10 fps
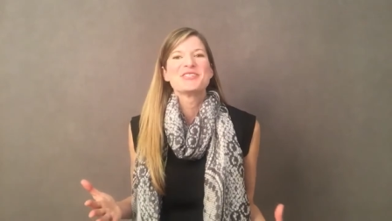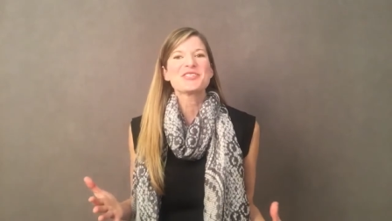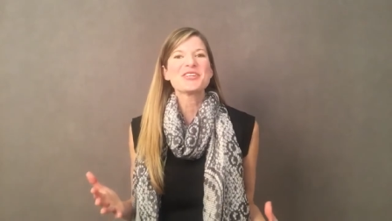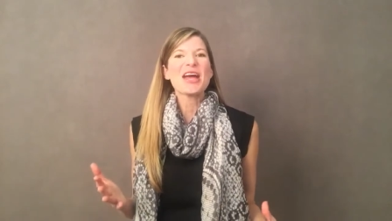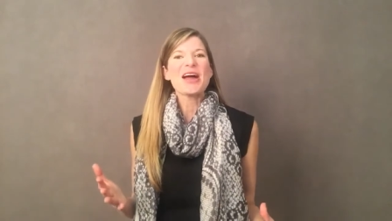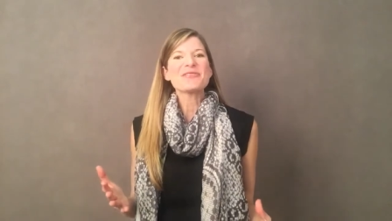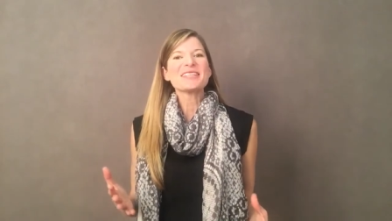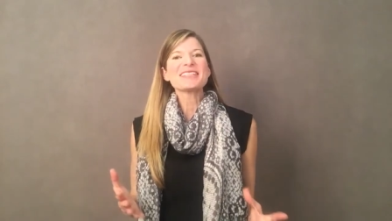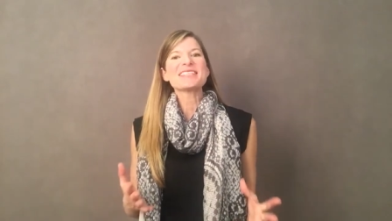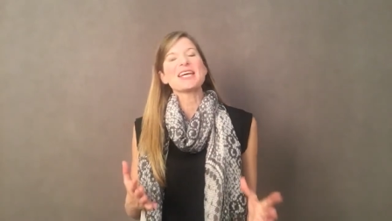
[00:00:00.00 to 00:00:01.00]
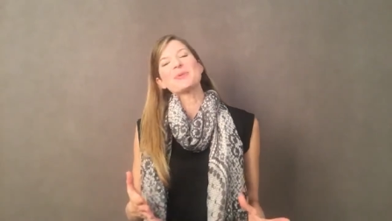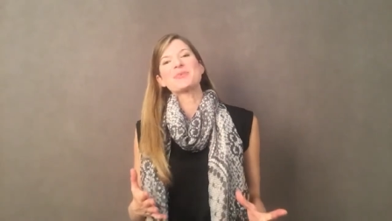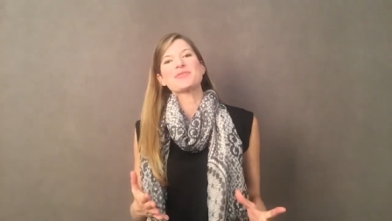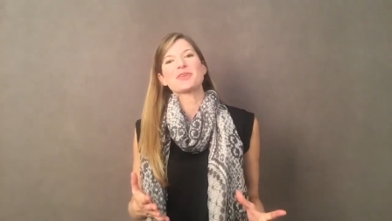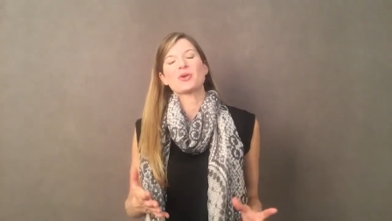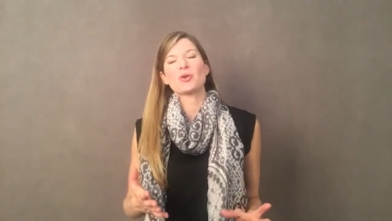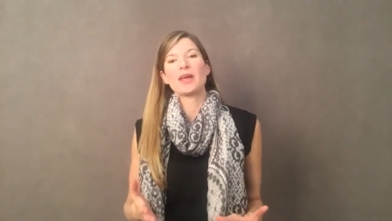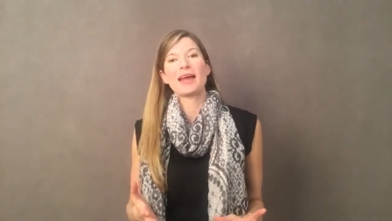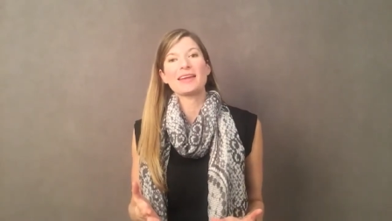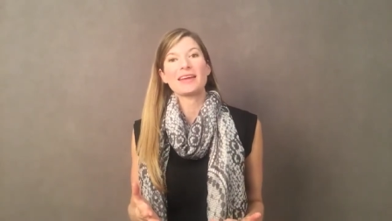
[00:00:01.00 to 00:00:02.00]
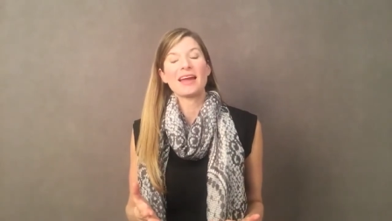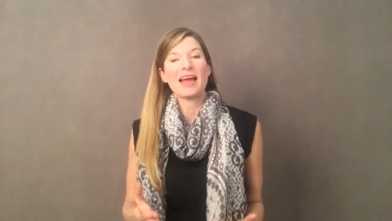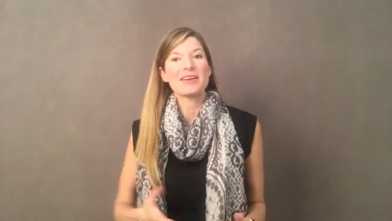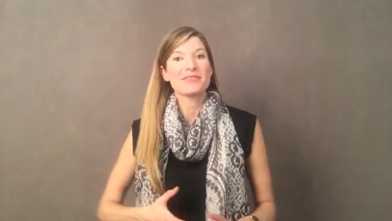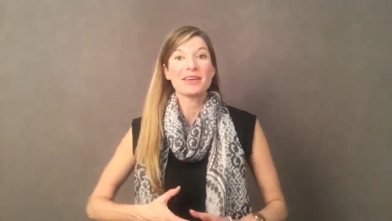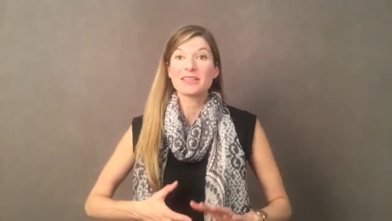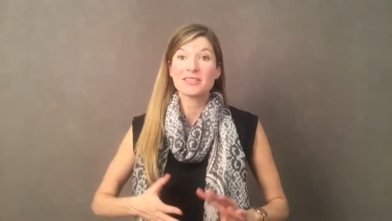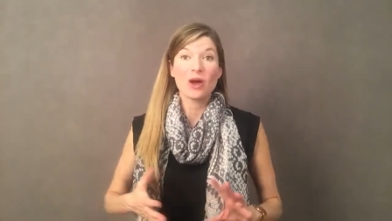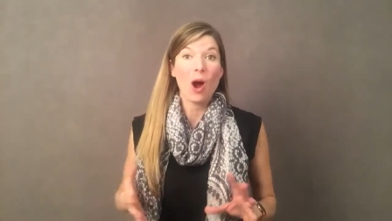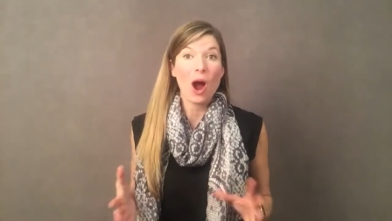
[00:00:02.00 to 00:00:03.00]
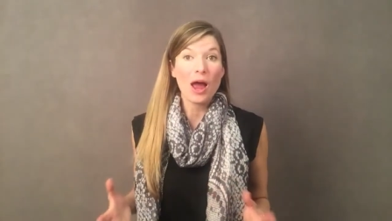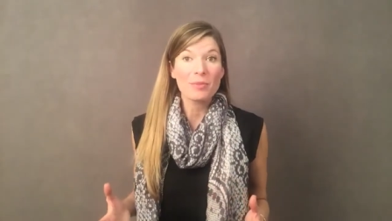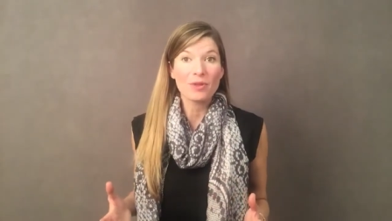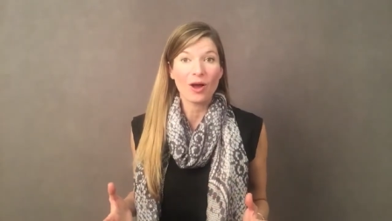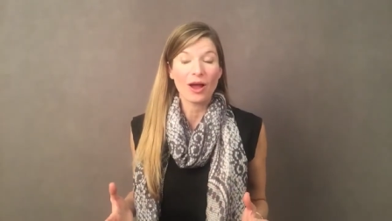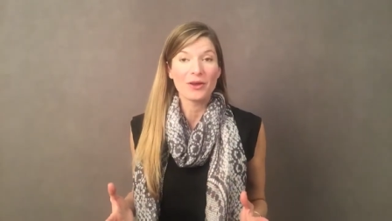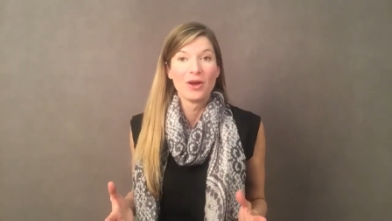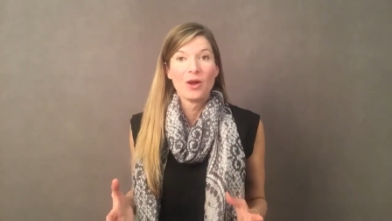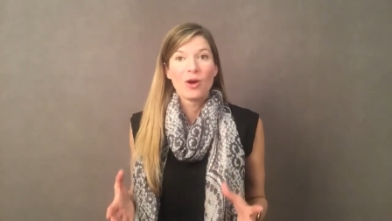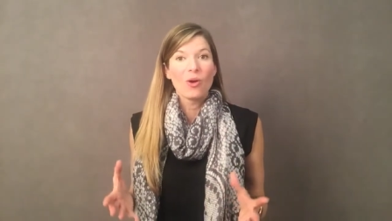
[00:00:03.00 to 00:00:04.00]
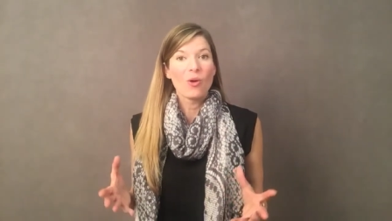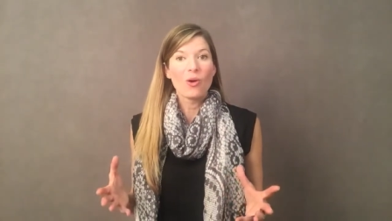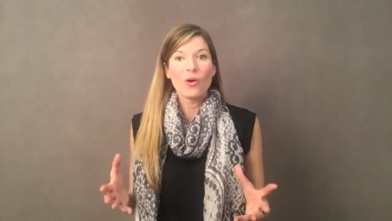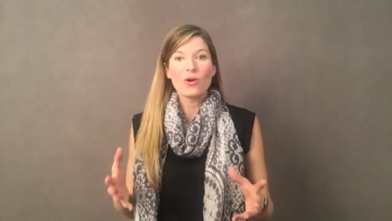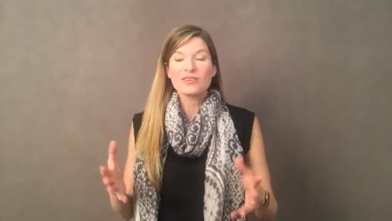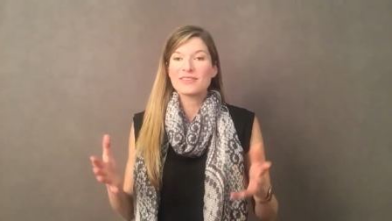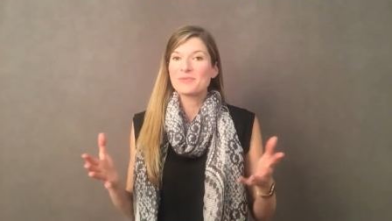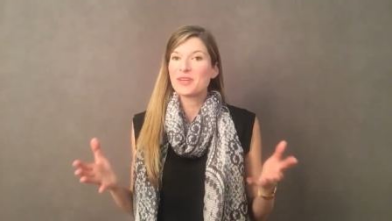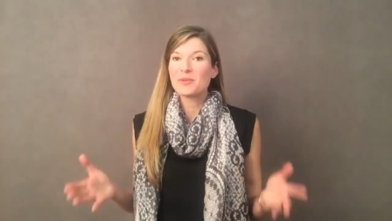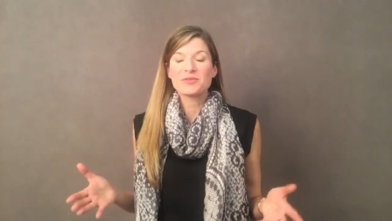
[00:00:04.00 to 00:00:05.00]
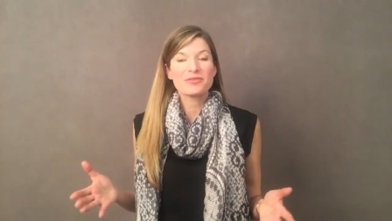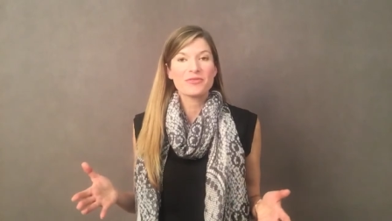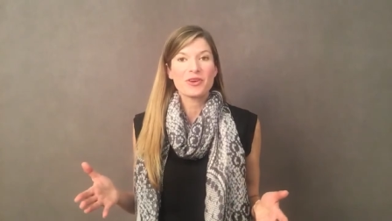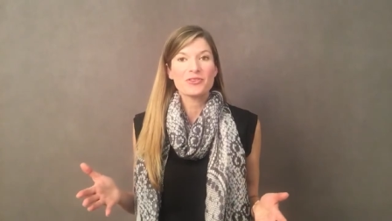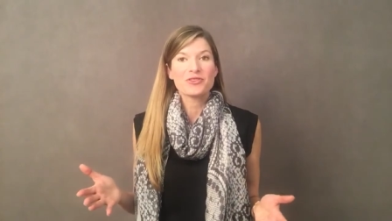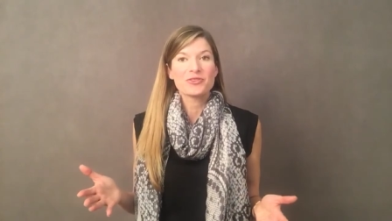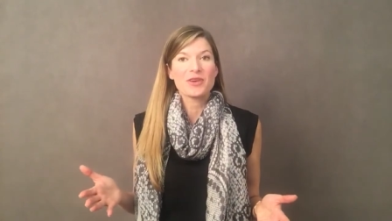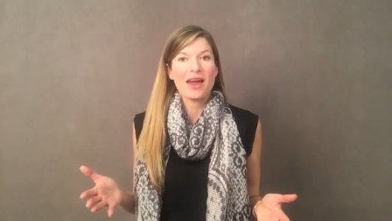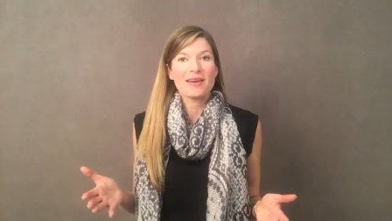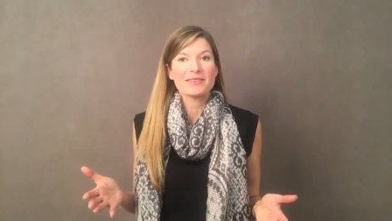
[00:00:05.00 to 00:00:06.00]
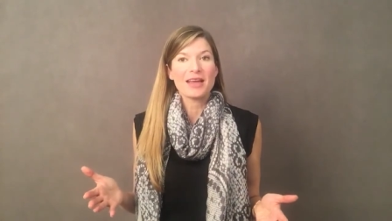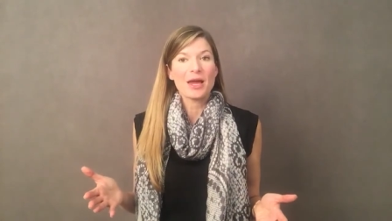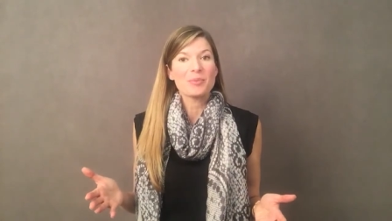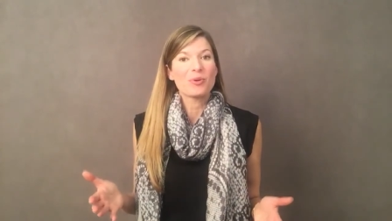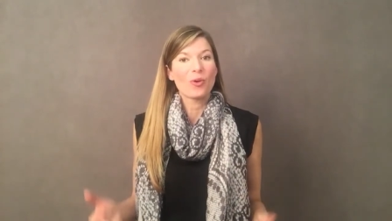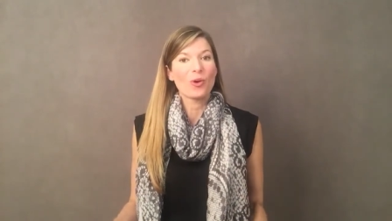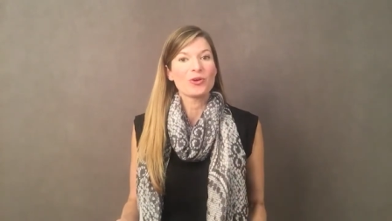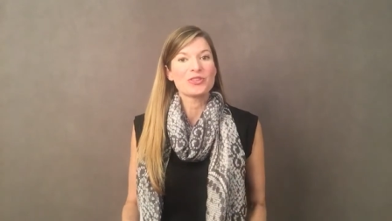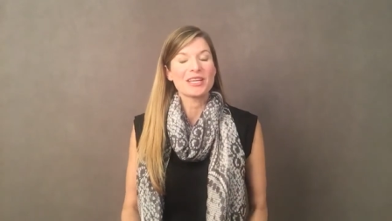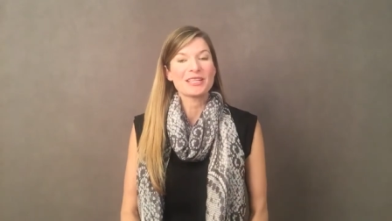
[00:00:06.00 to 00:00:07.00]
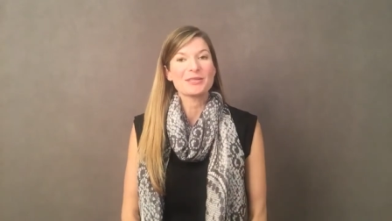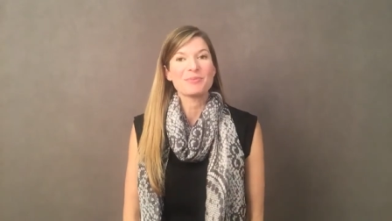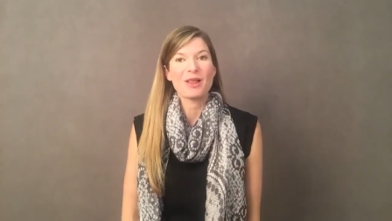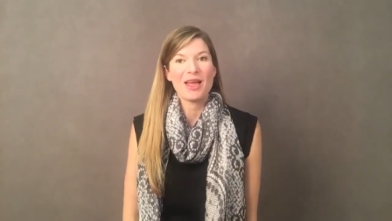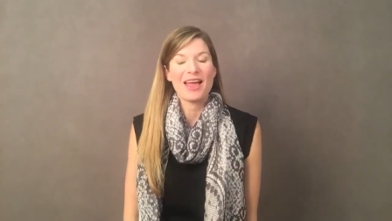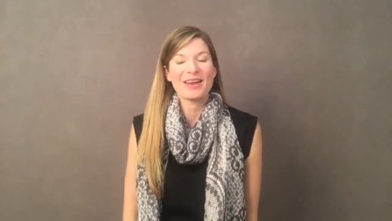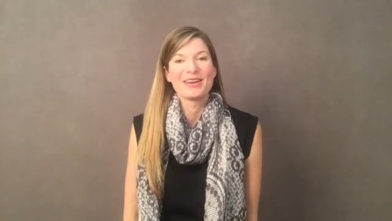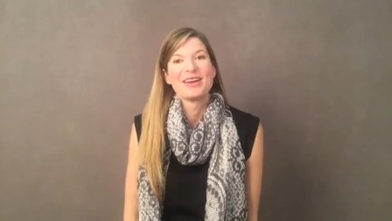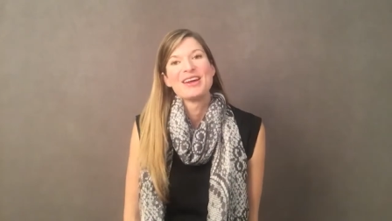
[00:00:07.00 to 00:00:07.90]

do you have any tips for creating an event timeline, or sometimes referred to as a project plan?